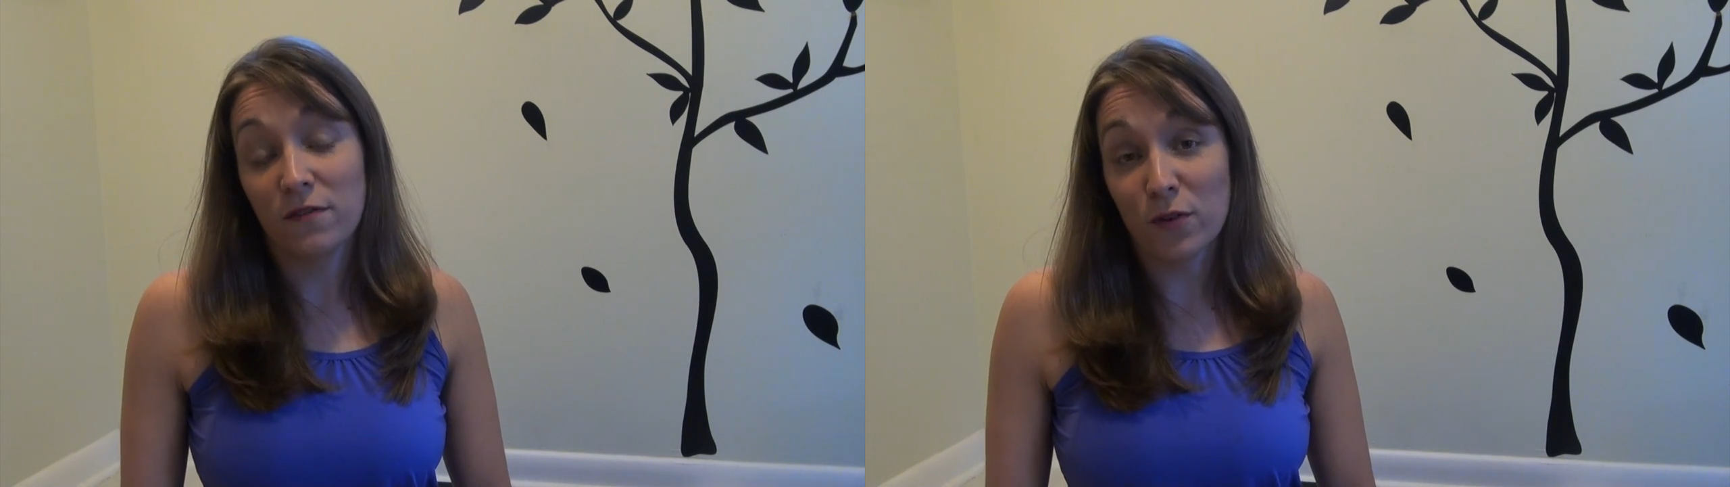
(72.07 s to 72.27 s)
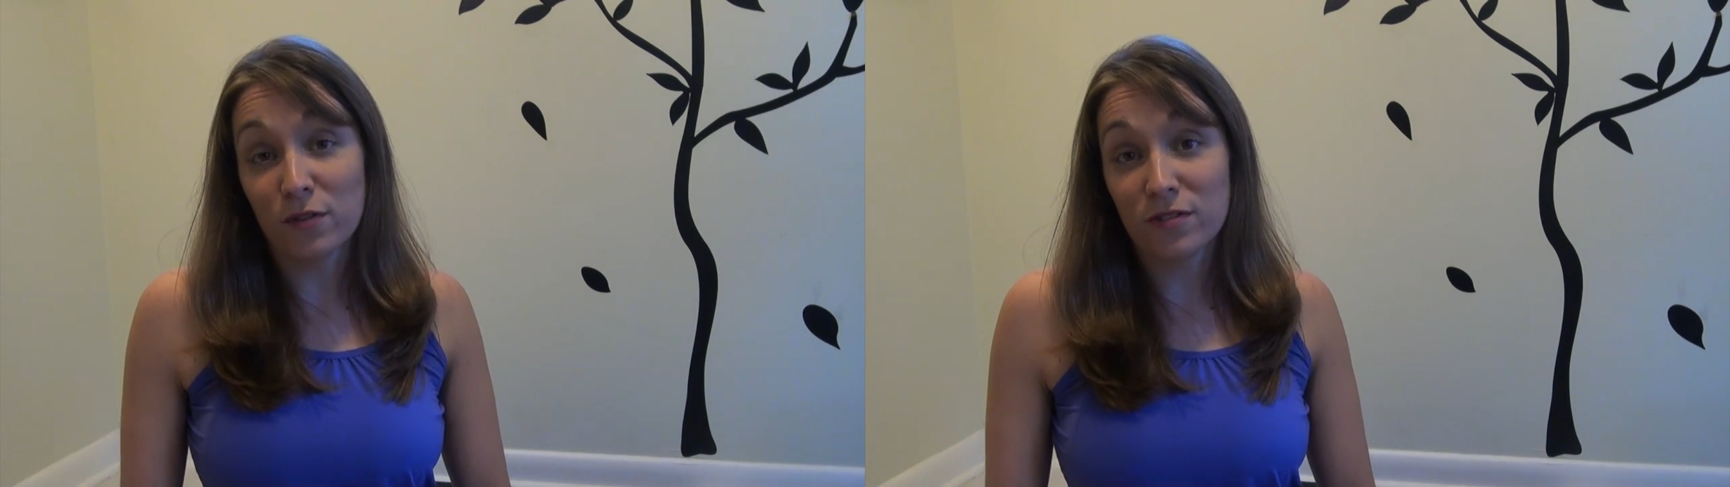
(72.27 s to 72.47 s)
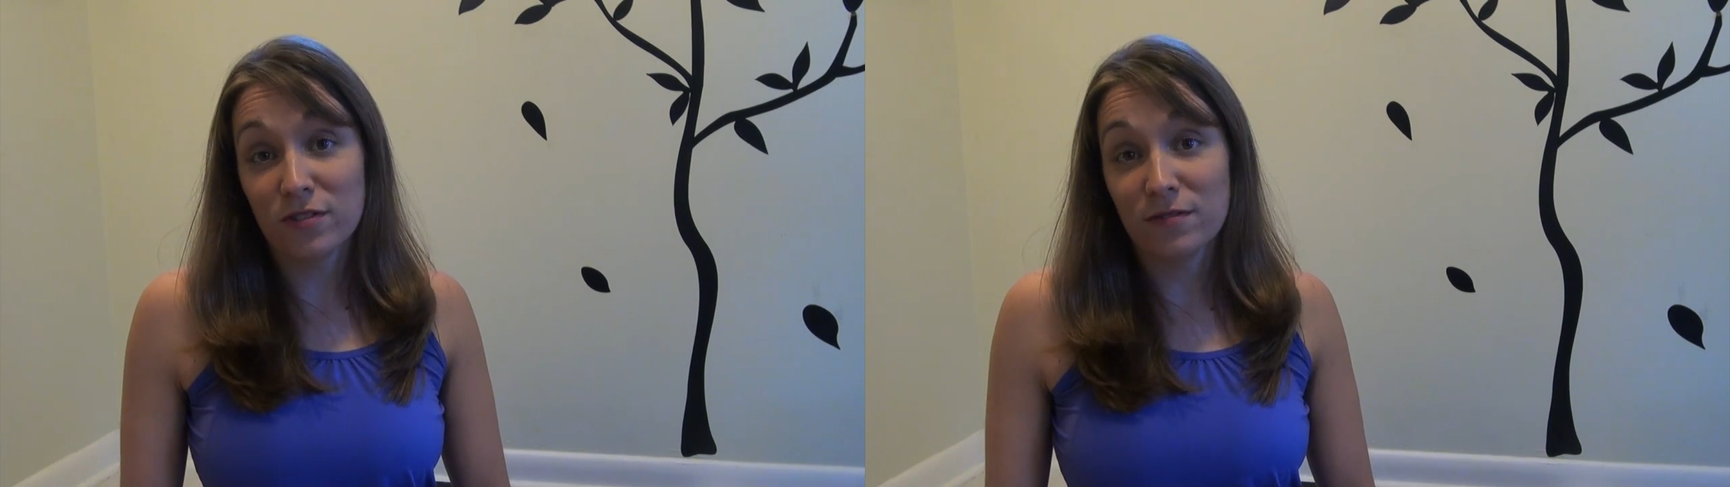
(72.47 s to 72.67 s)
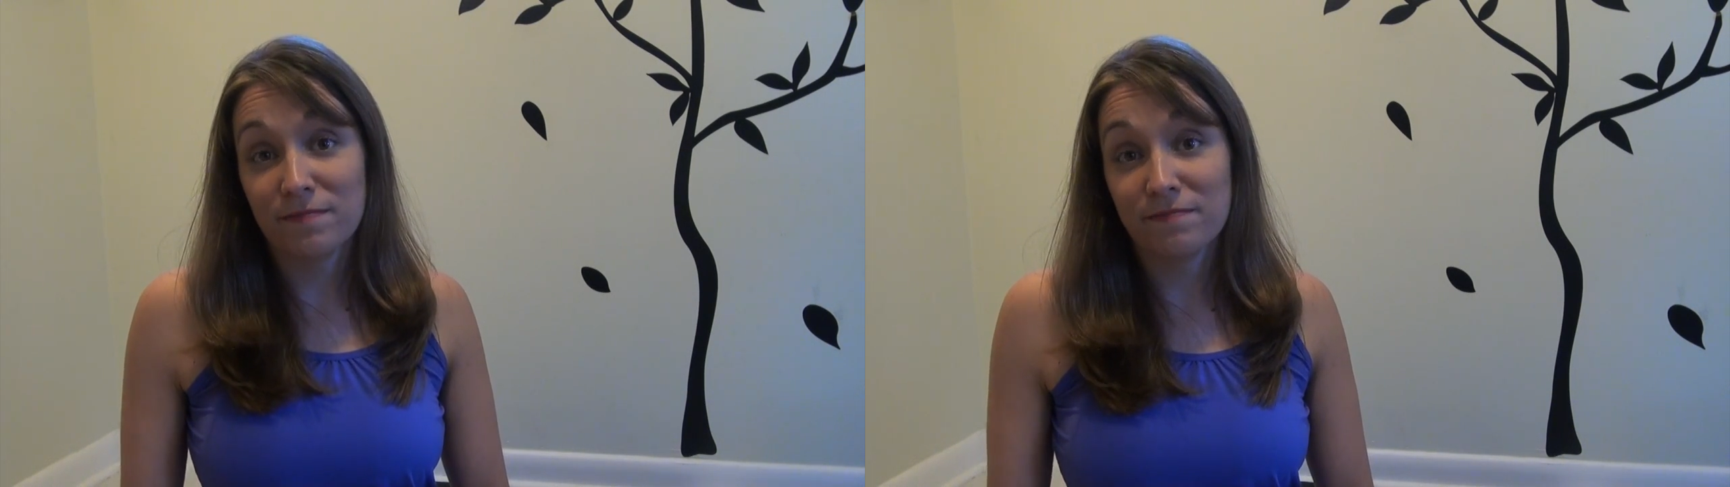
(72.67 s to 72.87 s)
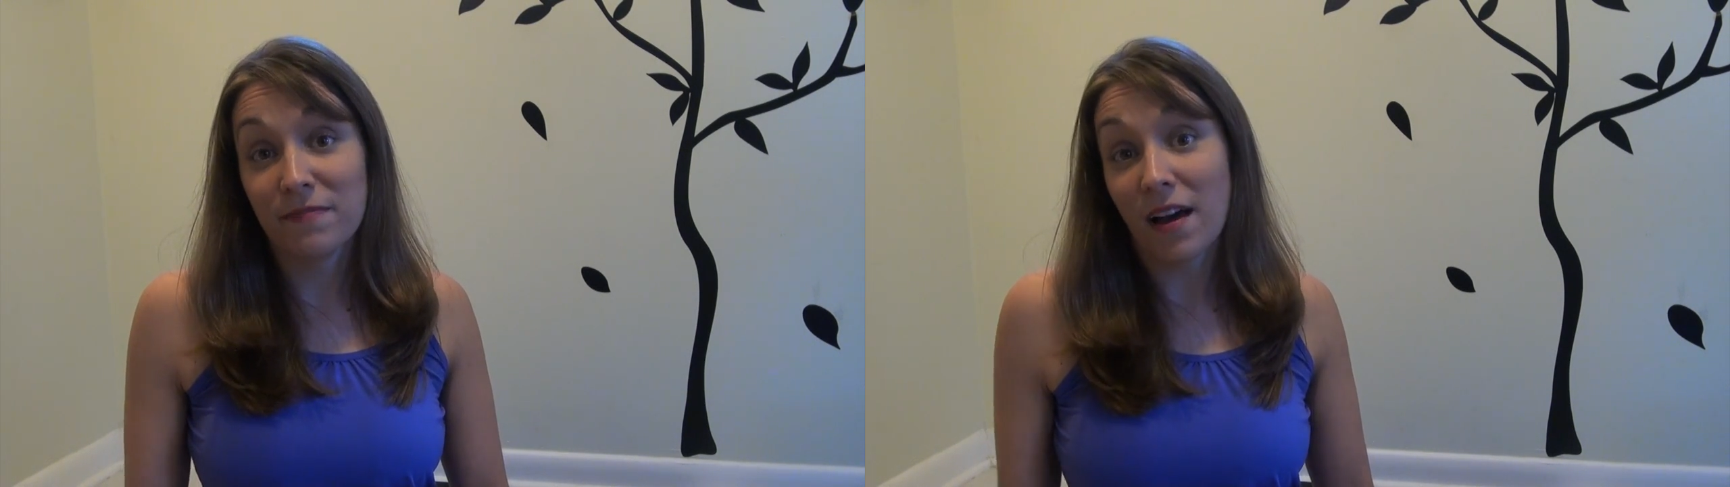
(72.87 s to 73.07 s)
First,
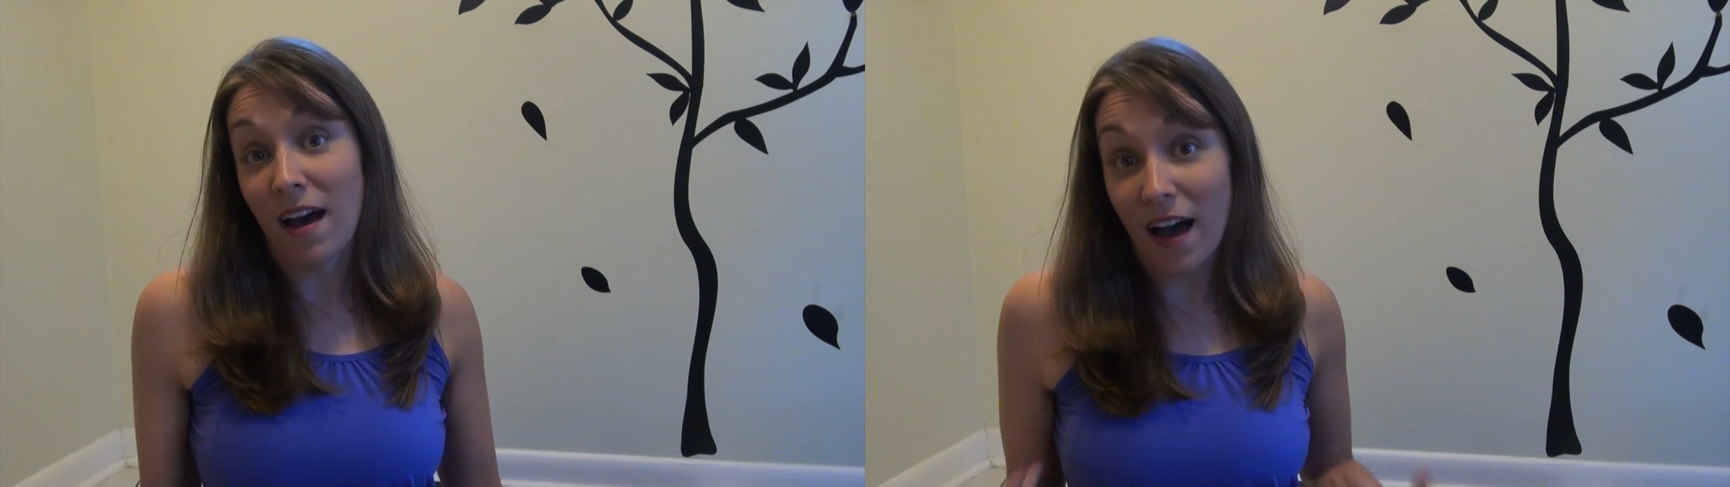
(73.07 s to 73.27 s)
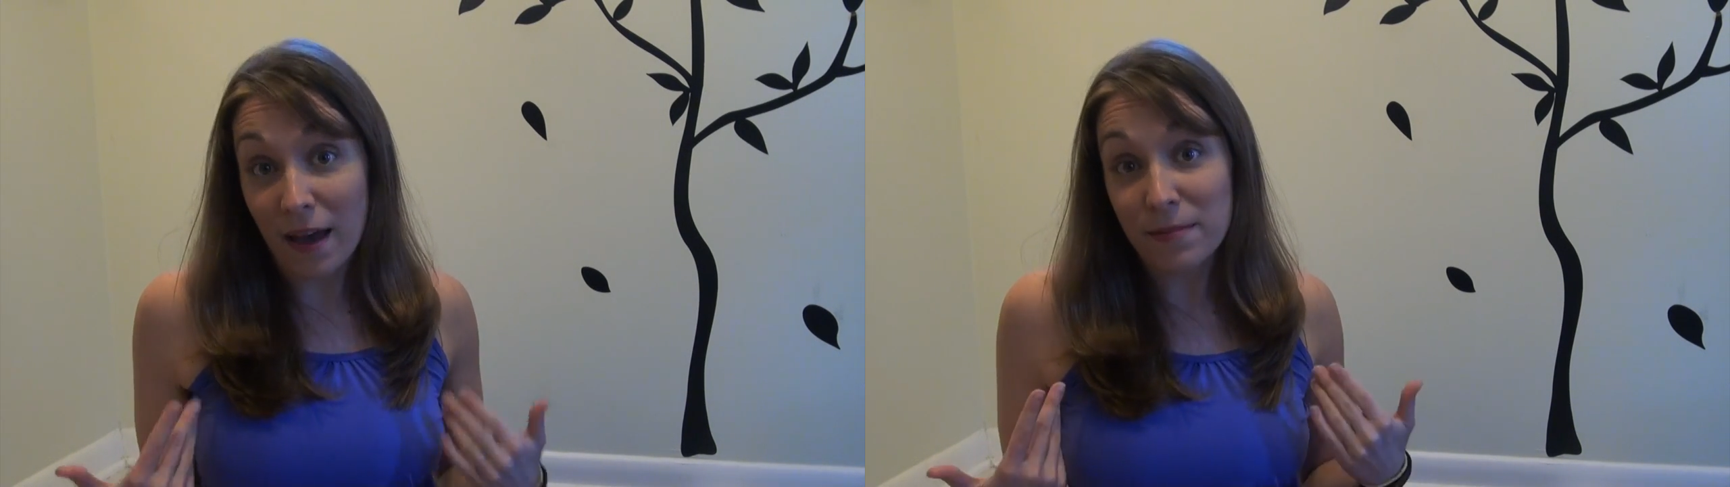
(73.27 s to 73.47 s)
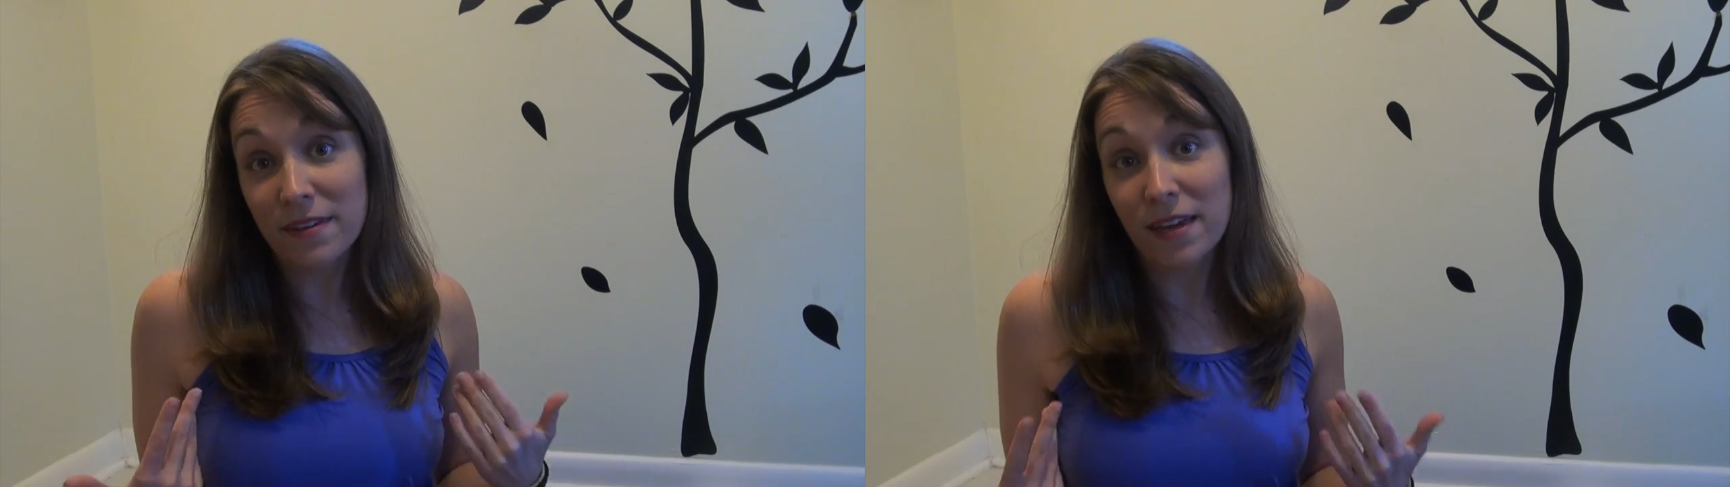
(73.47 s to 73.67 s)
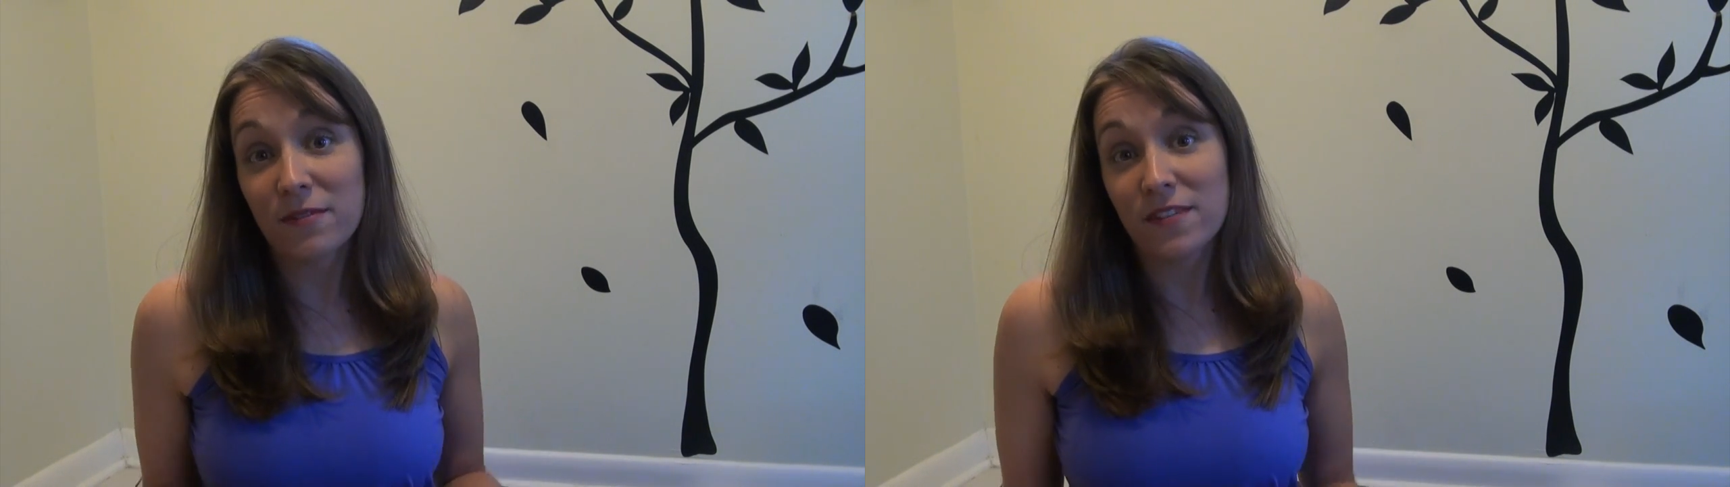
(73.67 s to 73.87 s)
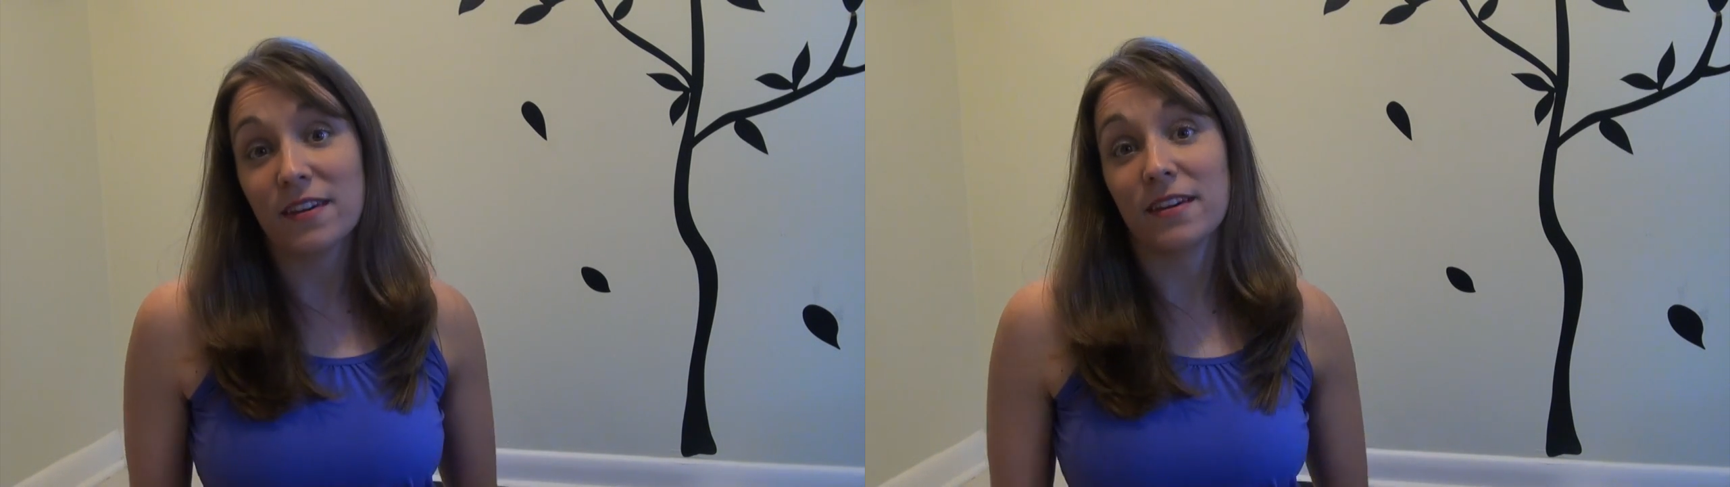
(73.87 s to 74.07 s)
I became
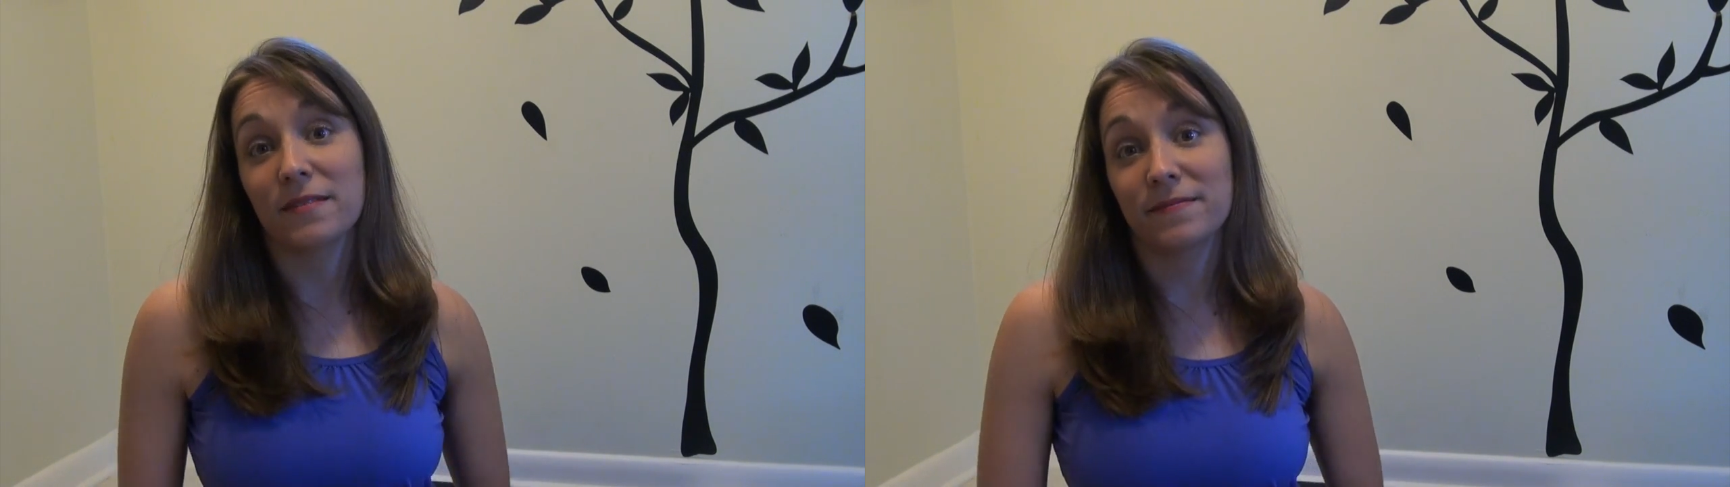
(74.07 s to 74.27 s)
a vegan.